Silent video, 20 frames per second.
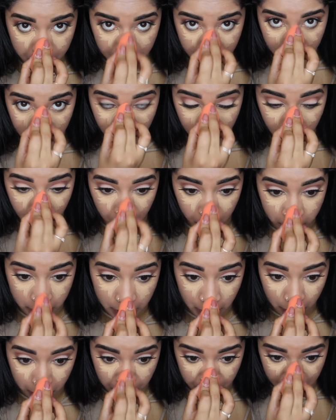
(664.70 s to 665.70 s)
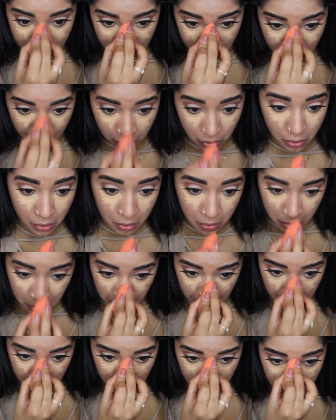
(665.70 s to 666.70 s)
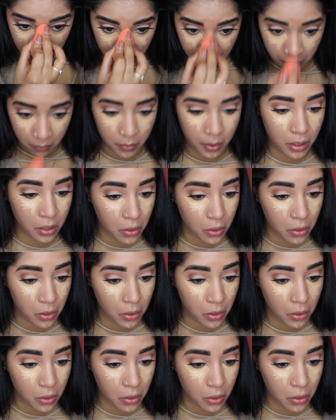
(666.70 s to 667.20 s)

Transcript: Still going down the center of my